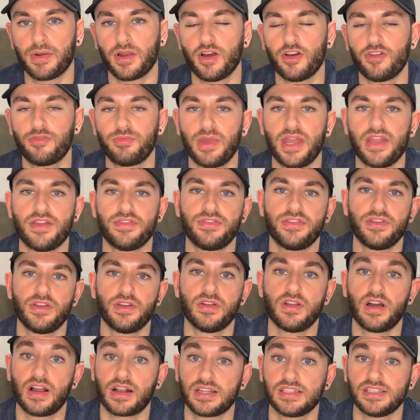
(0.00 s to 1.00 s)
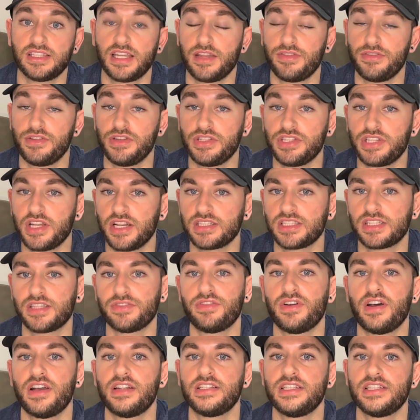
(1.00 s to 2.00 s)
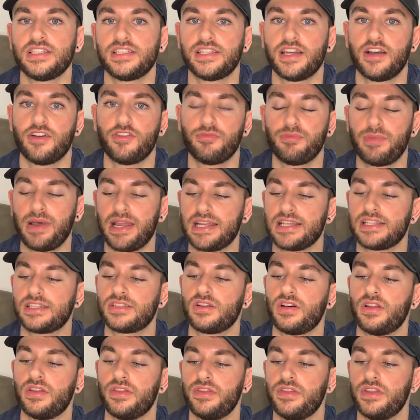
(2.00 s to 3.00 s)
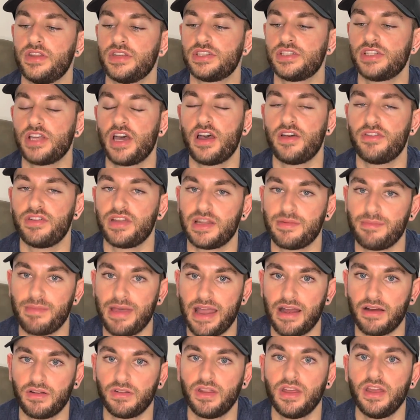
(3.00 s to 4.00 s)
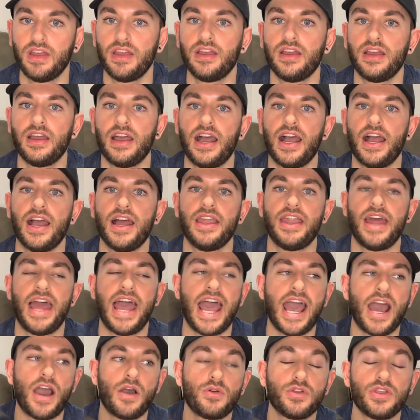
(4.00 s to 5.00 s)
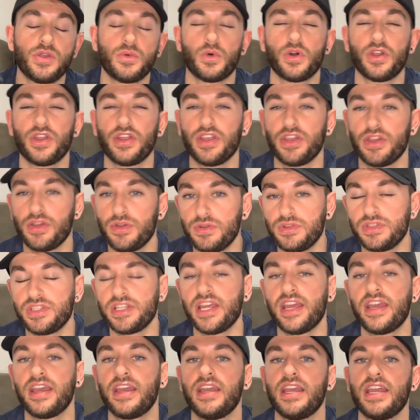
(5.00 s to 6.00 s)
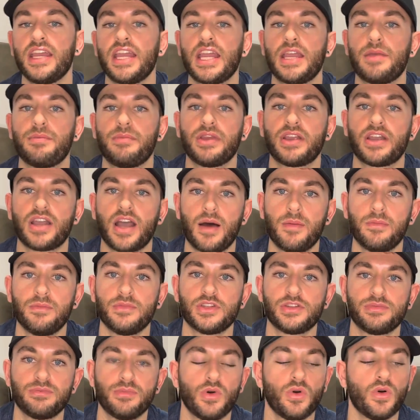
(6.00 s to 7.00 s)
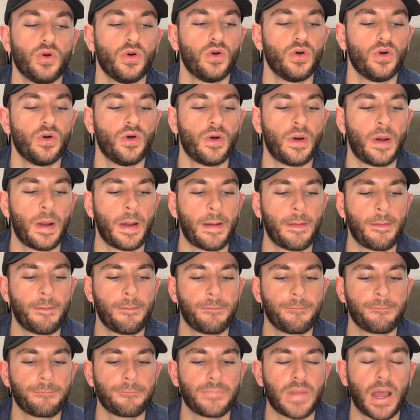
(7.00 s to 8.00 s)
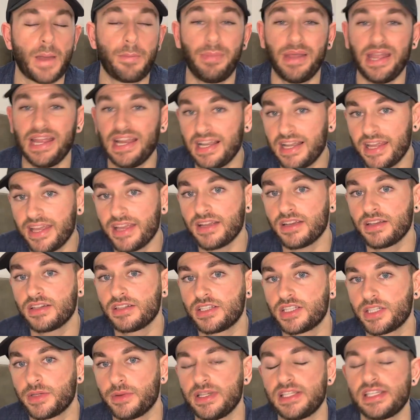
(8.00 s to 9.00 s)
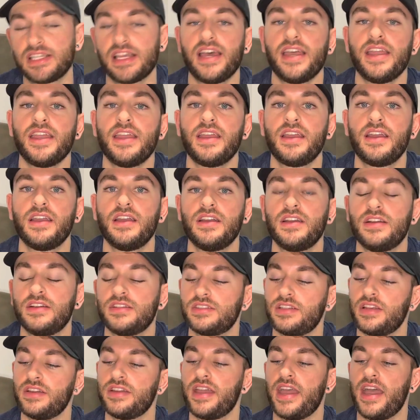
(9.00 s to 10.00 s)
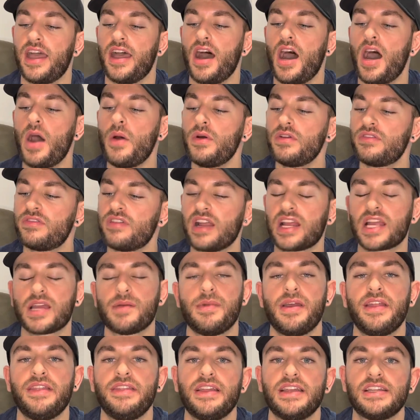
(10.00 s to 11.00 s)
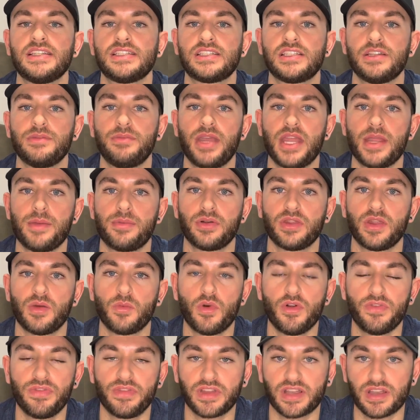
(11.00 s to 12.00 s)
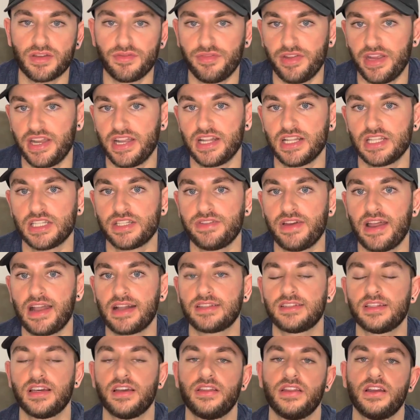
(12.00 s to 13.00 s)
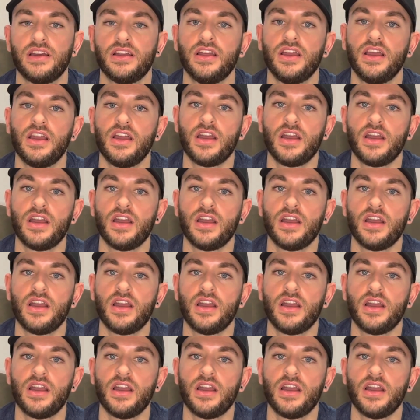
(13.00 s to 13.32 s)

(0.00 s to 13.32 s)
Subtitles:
off, but if you, like I said, if you justify it to yourself based on the serving amount and how you want to use it, it becomes more appealing, shall we say. So yeah, I would recommend this to people that want the convenience factor, that